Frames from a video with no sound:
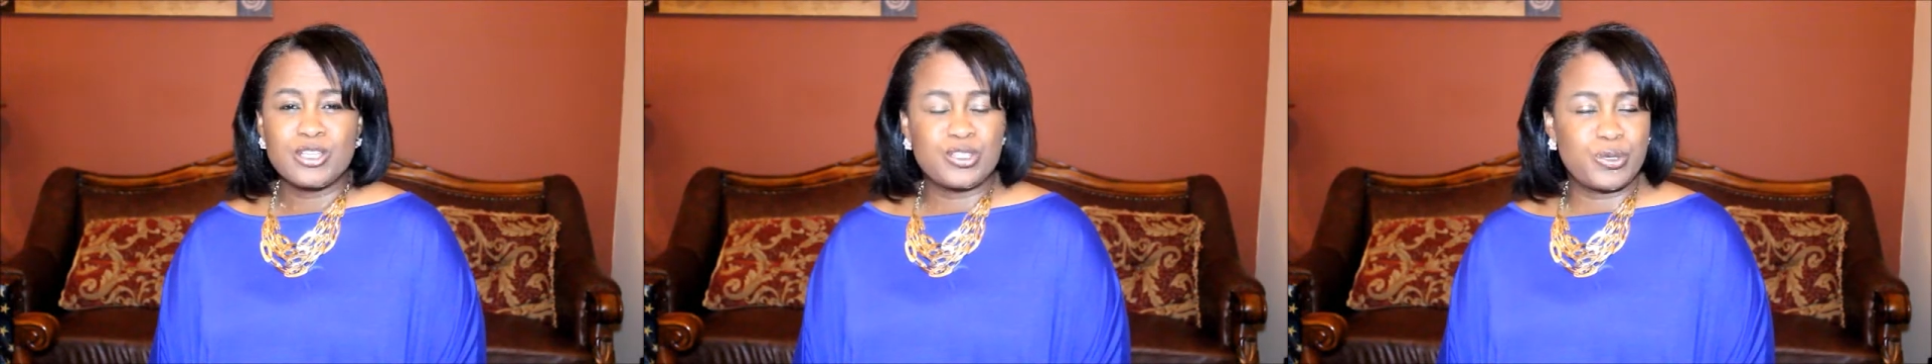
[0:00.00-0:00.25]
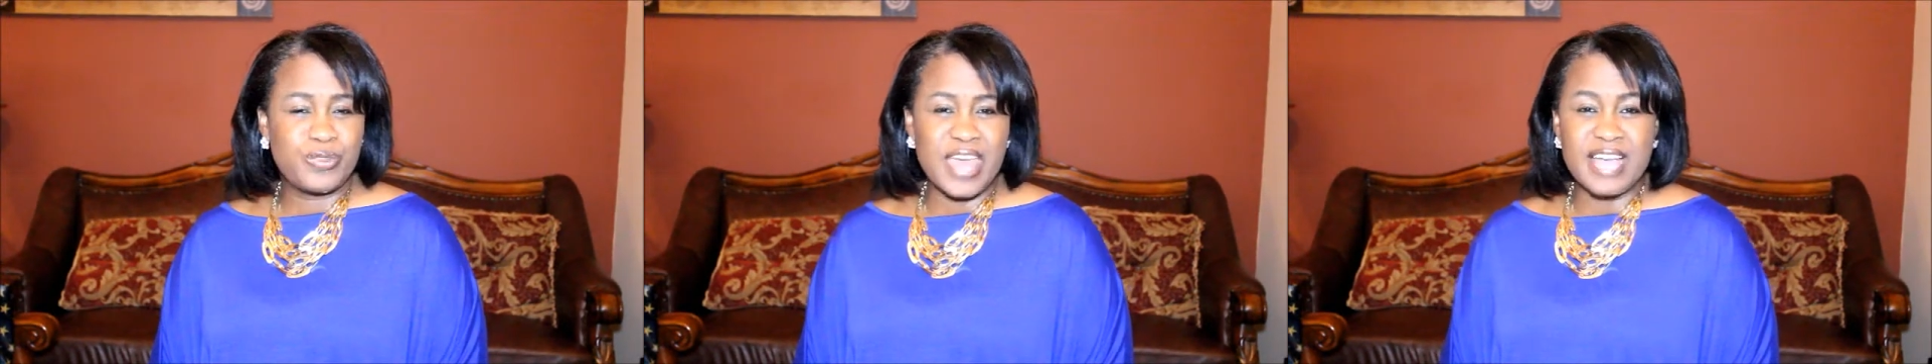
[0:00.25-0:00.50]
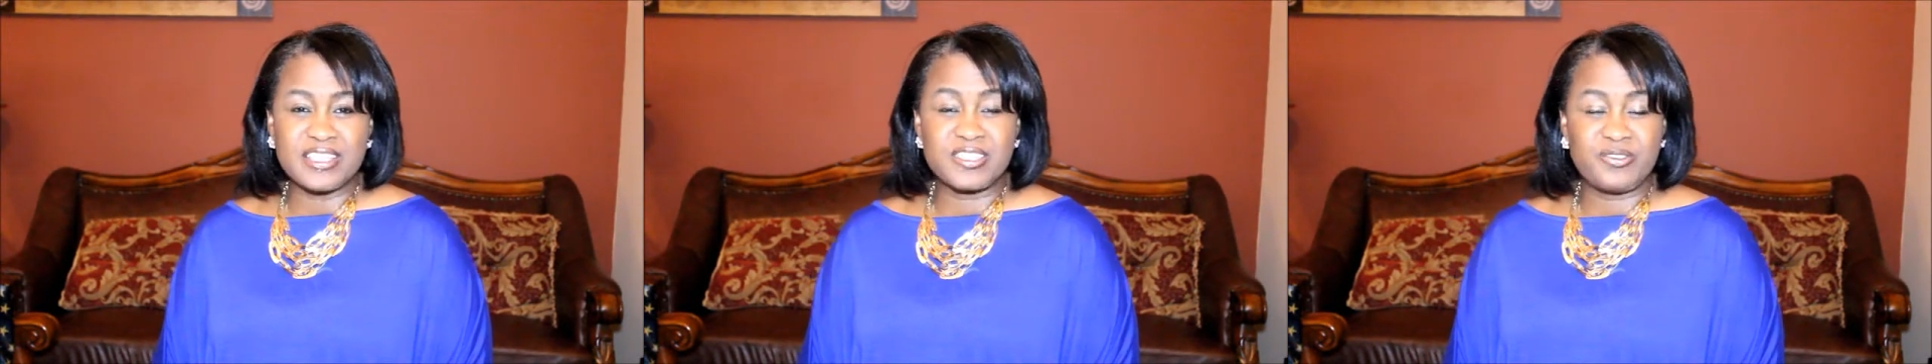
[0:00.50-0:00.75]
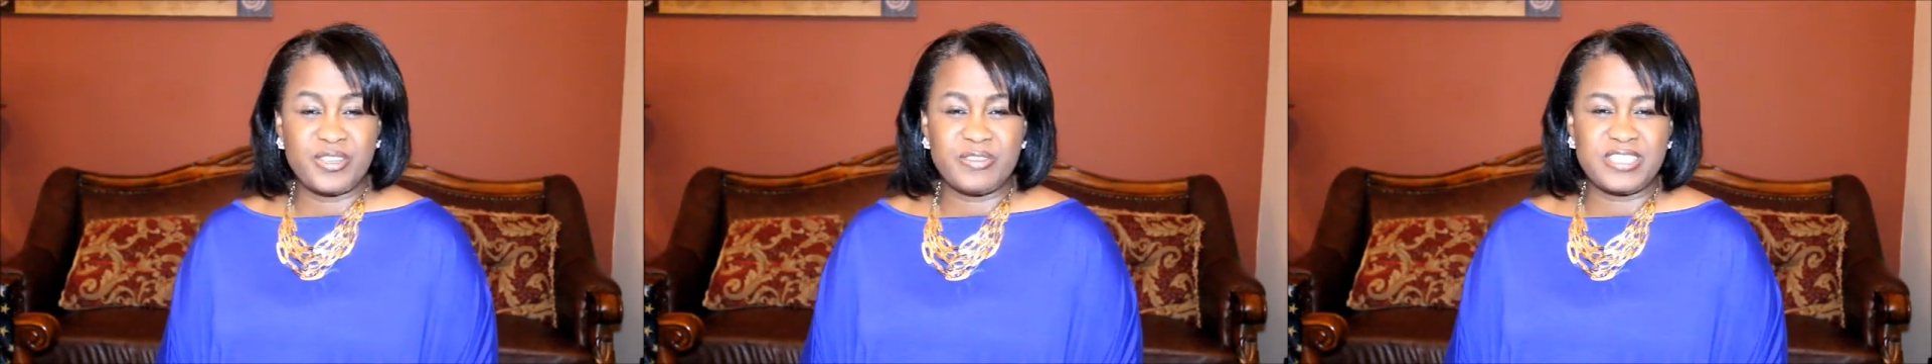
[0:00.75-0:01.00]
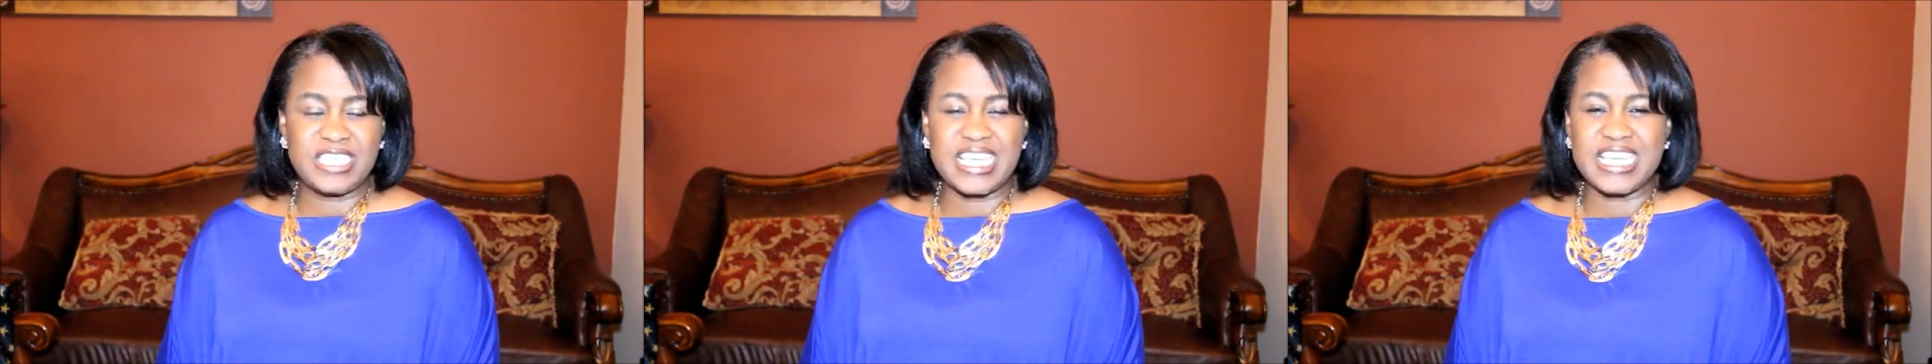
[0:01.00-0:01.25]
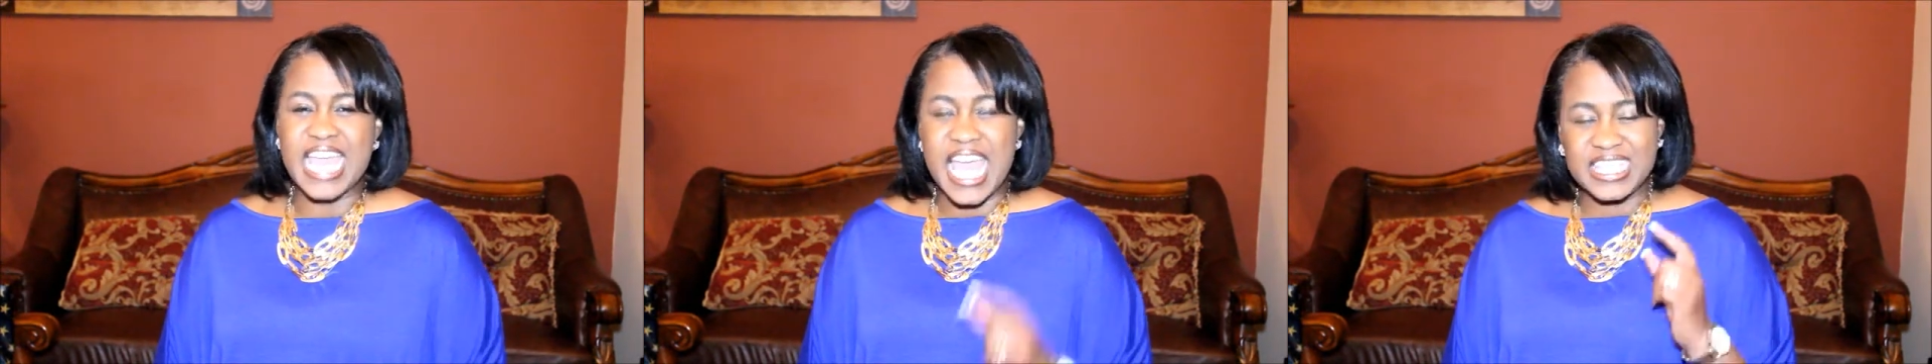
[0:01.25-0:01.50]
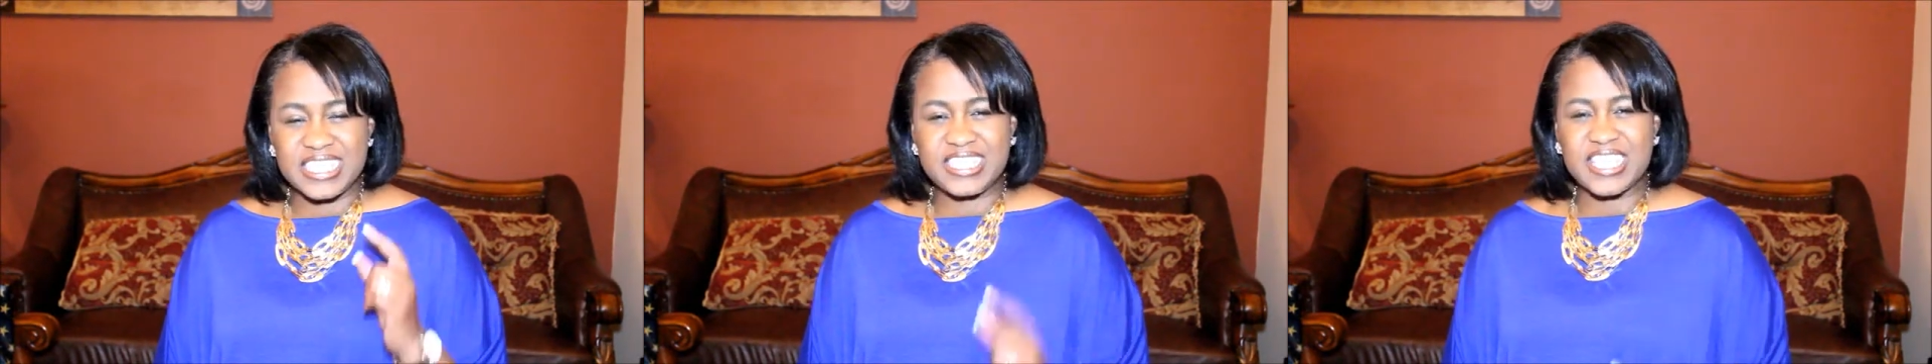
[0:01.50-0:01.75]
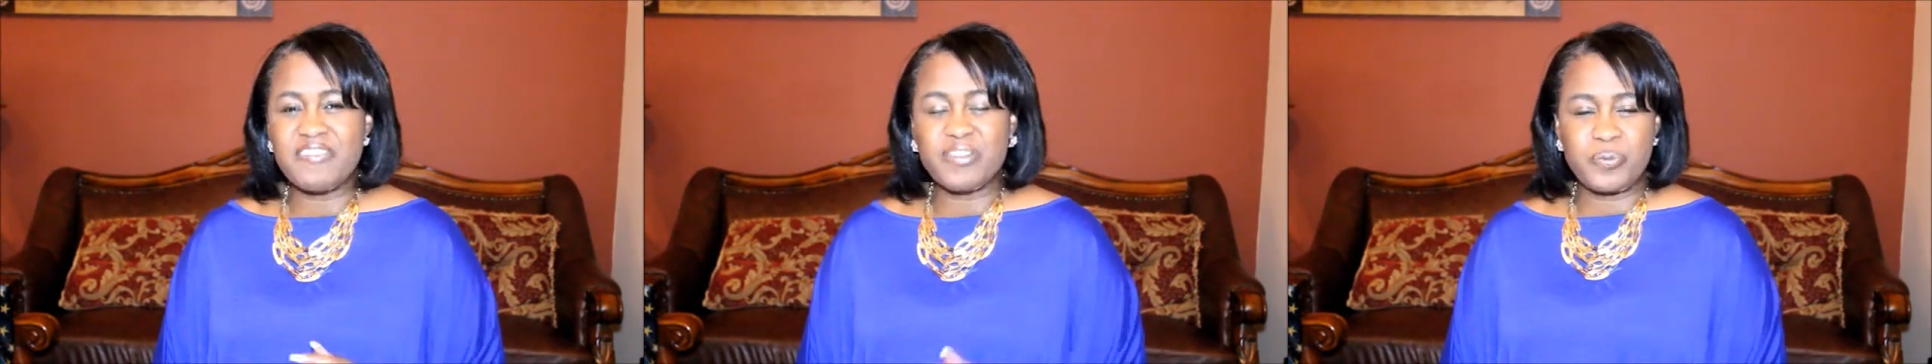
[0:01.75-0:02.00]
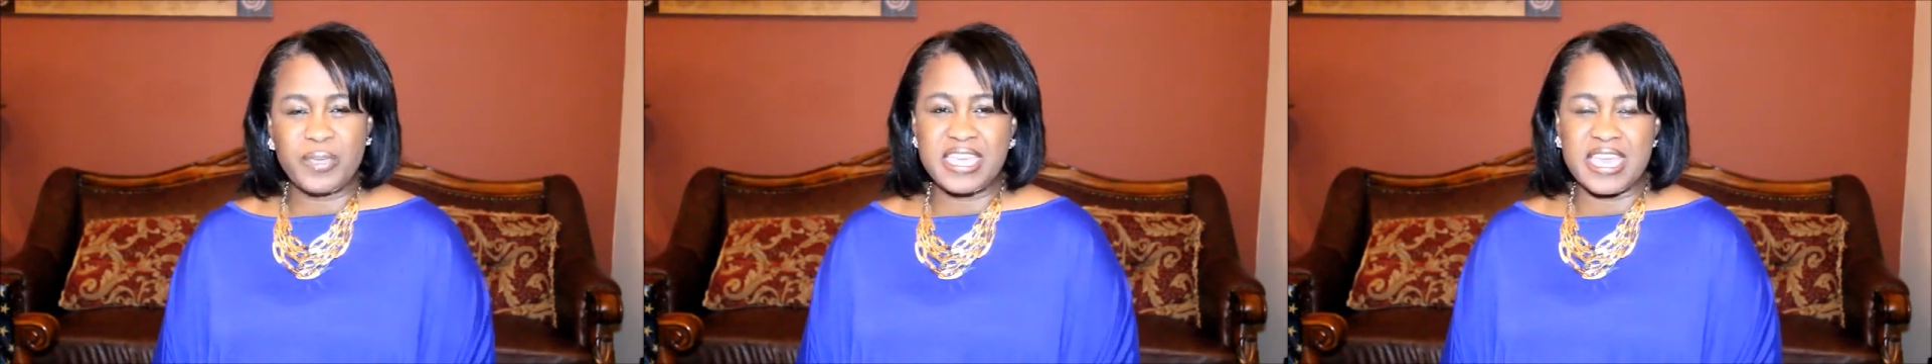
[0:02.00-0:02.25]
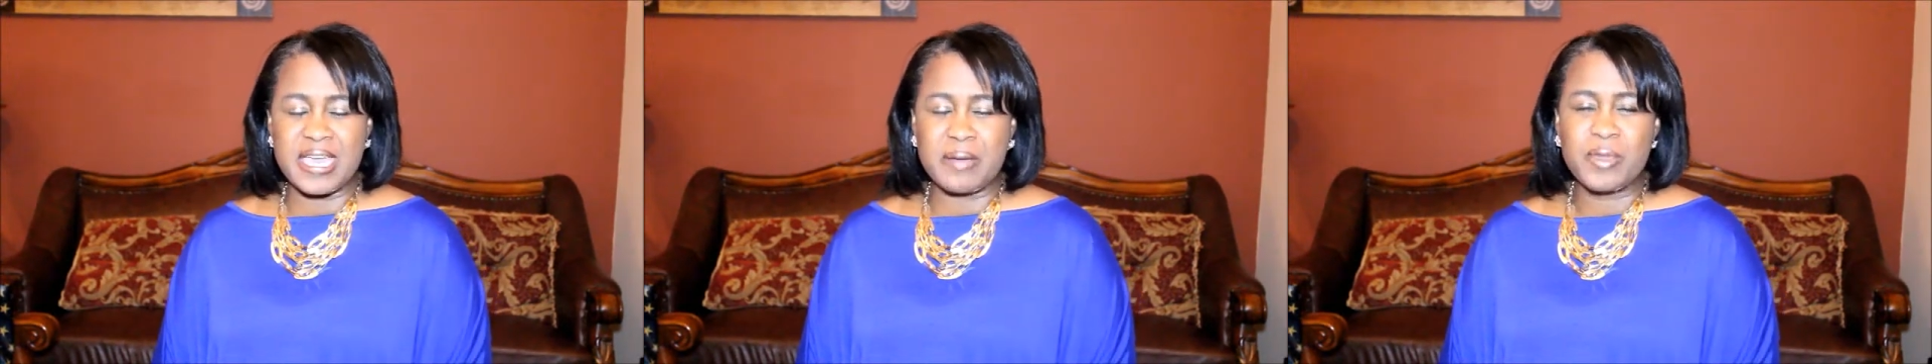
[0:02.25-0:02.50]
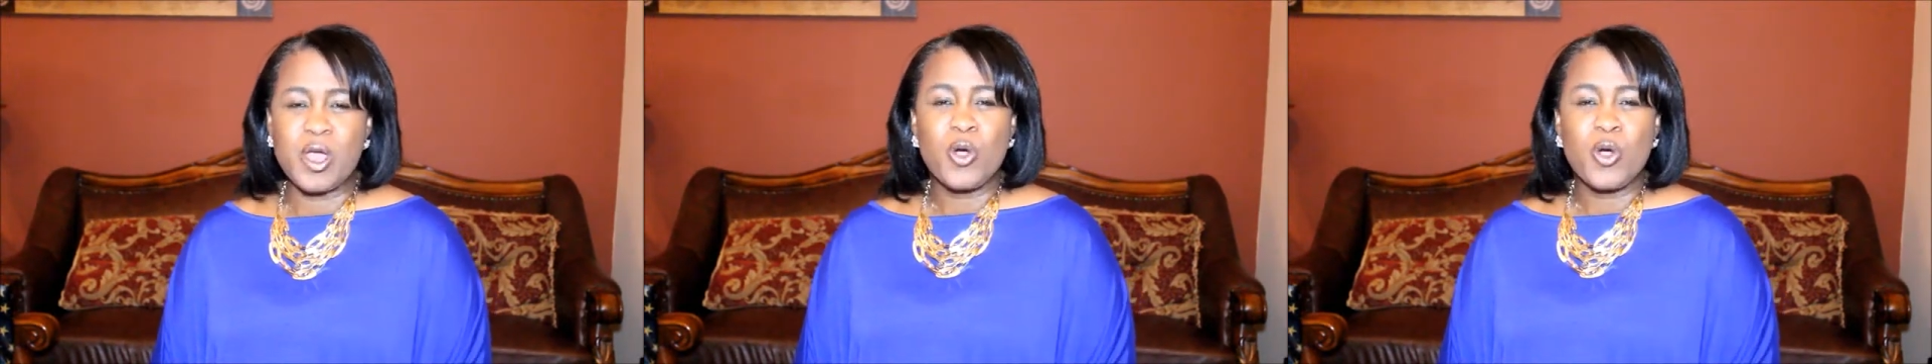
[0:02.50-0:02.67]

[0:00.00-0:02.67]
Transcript: 2015 at 7 p.m.,